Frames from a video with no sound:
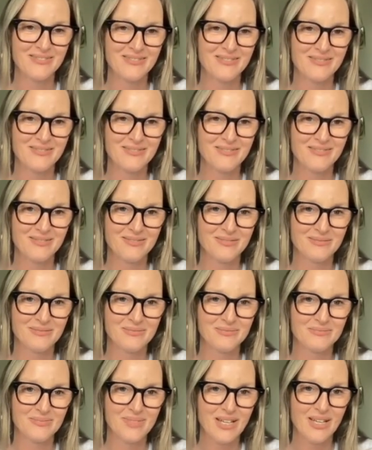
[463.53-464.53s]

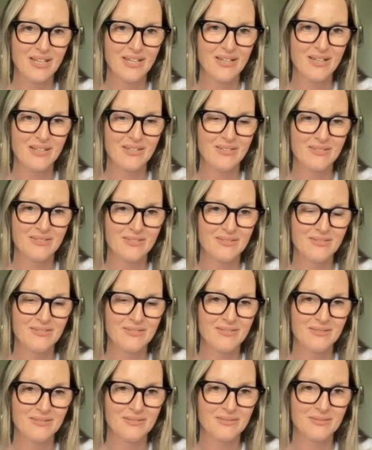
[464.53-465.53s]

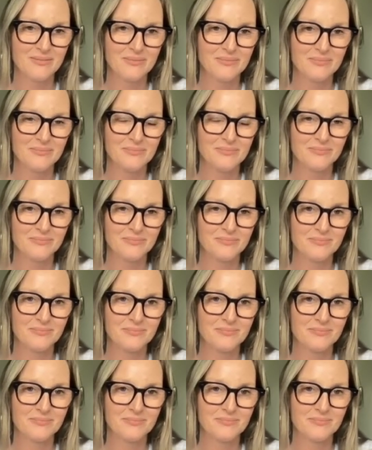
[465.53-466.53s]

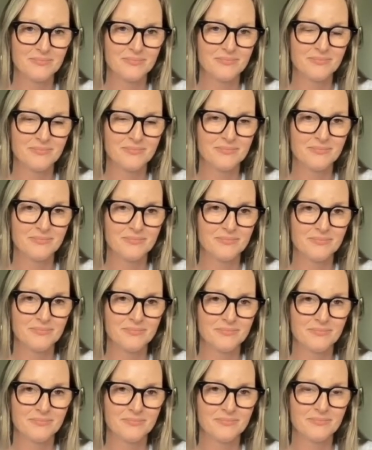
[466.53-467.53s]

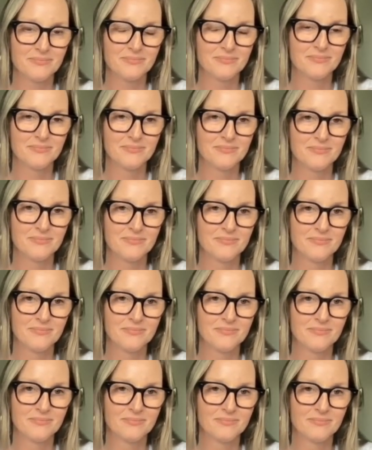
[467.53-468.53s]

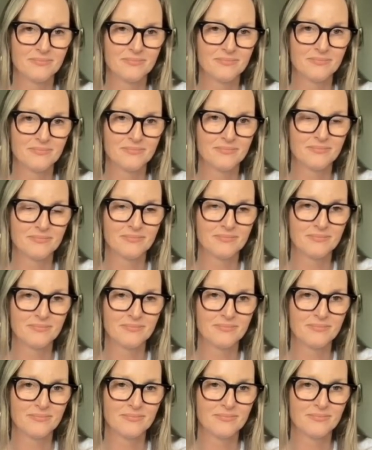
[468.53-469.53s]

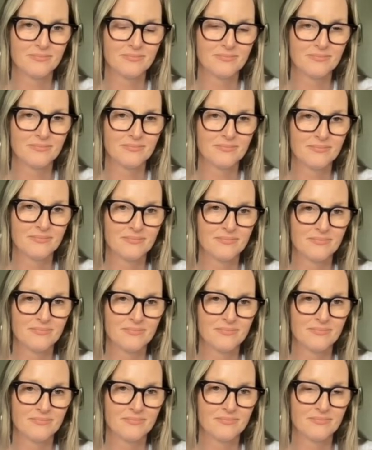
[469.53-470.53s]

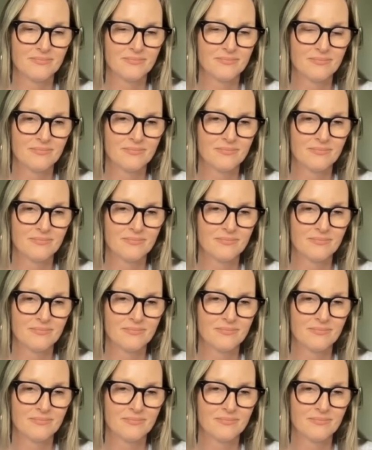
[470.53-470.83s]
No words are spoken by the person on screen.